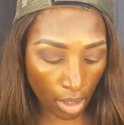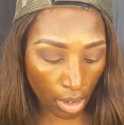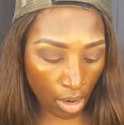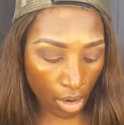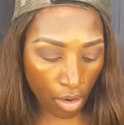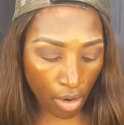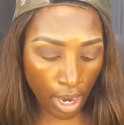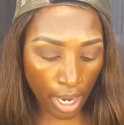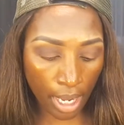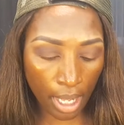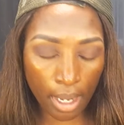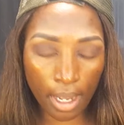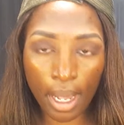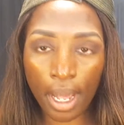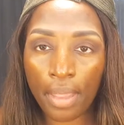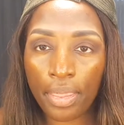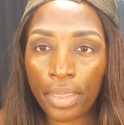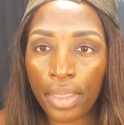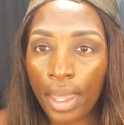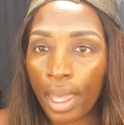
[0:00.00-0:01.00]
All right, I
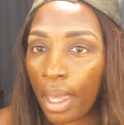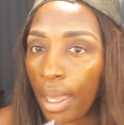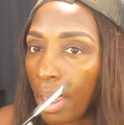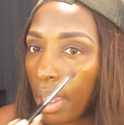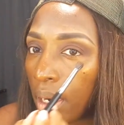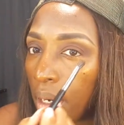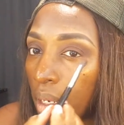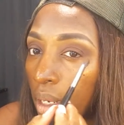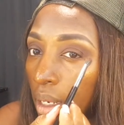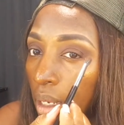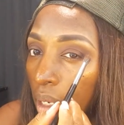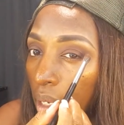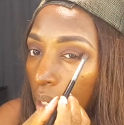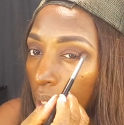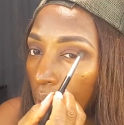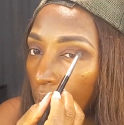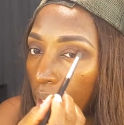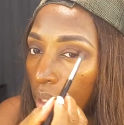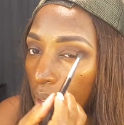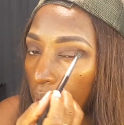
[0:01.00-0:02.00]
got that
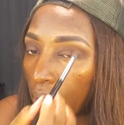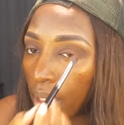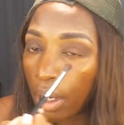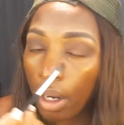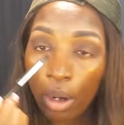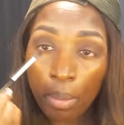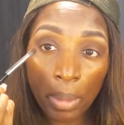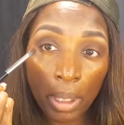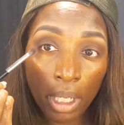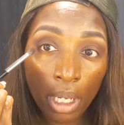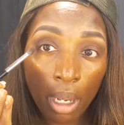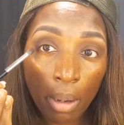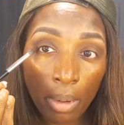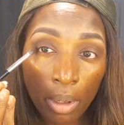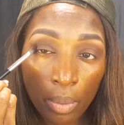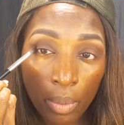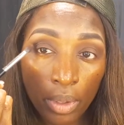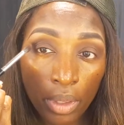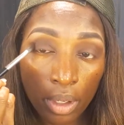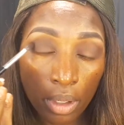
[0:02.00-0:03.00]
in there. I'm going to come
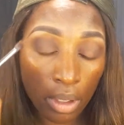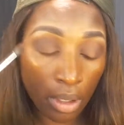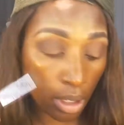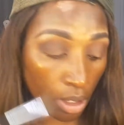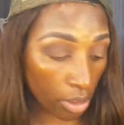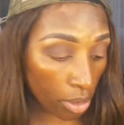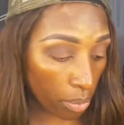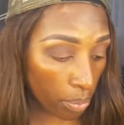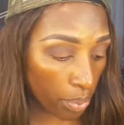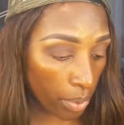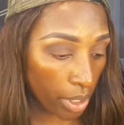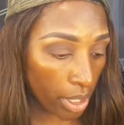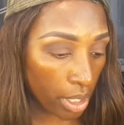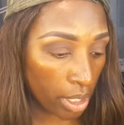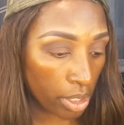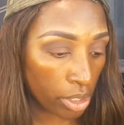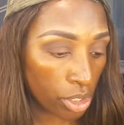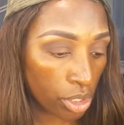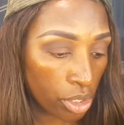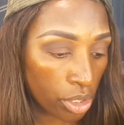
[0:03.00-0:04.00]
in with another
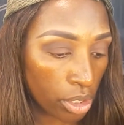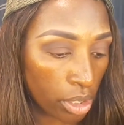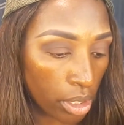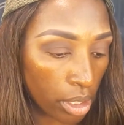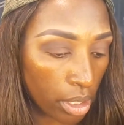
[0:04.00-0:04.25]
brush,